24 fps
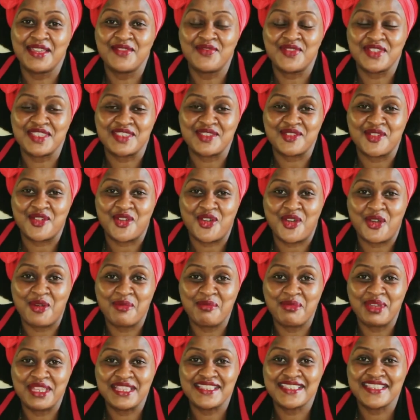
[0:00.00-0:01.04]
Give us your
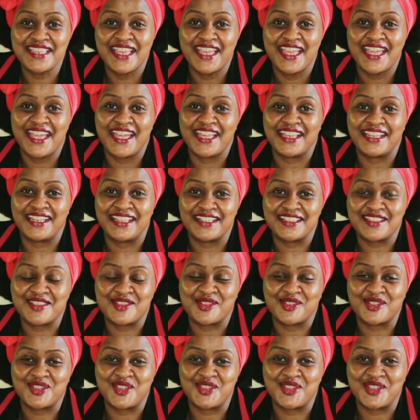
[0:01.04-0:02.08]
comments, and
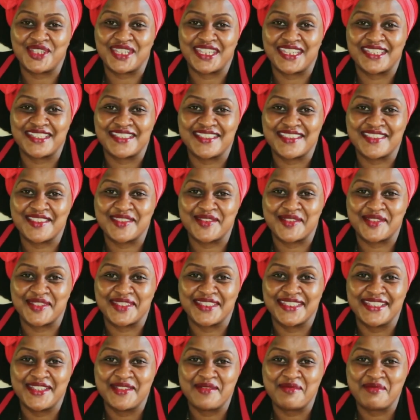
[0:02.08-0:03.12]
let's talk to you again soon.
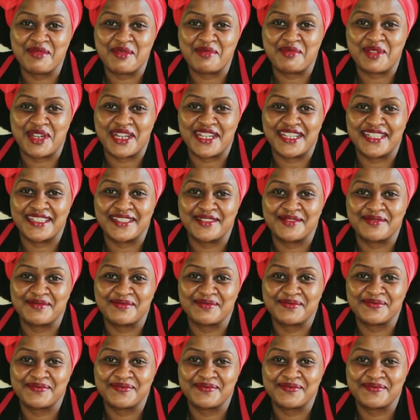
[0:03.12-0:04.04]
Bye-bye.